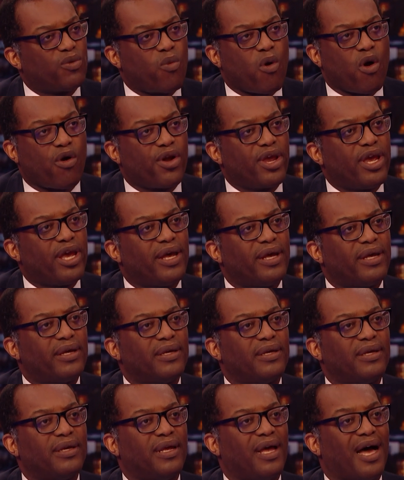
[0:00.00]
warrior.
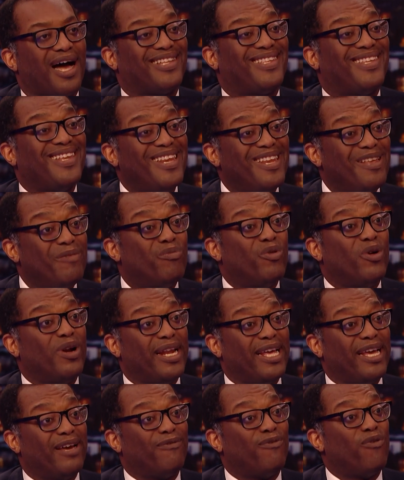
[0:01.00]
I
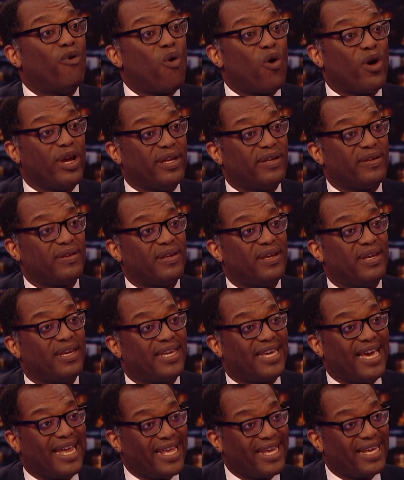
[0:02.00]
deliberately avoid
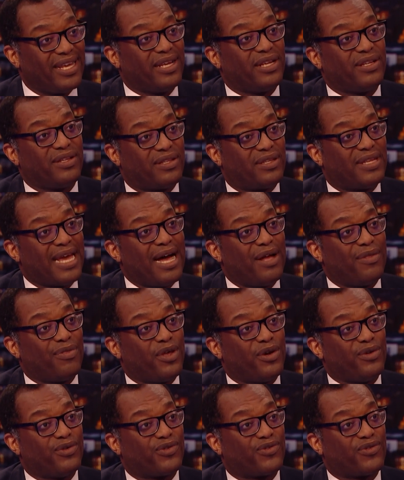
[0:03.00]
getting down
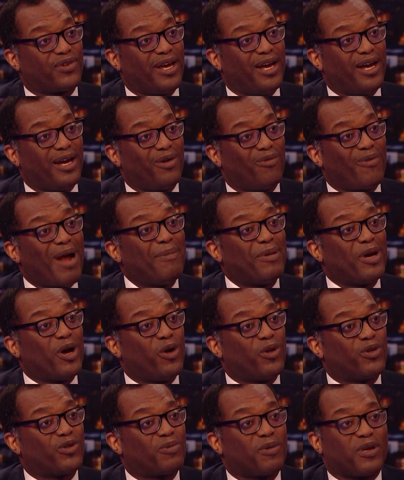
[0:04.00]
those rabbit
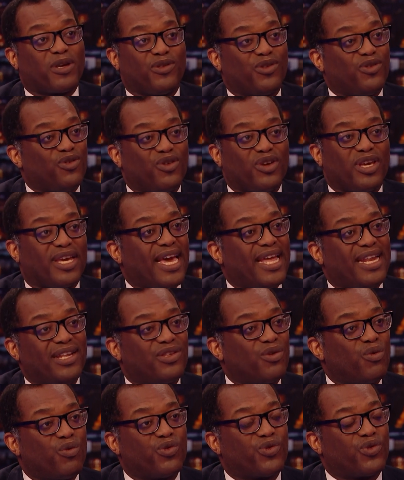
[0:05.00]
holes because you can get
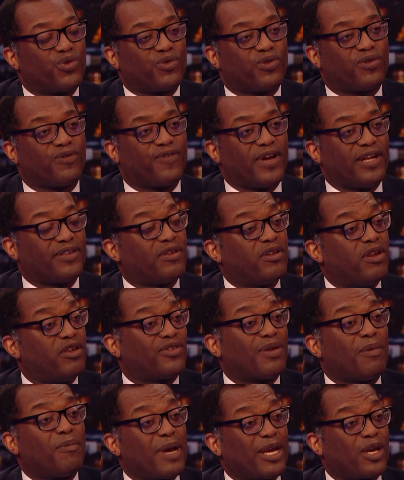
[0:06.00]
into all sorts of fights. You know,
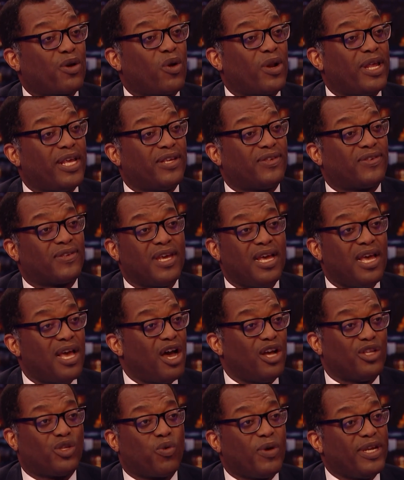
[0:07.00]
some of my colleagues
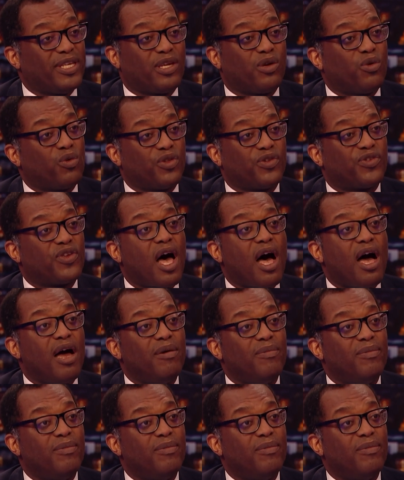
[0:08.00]
are tweeting all the time.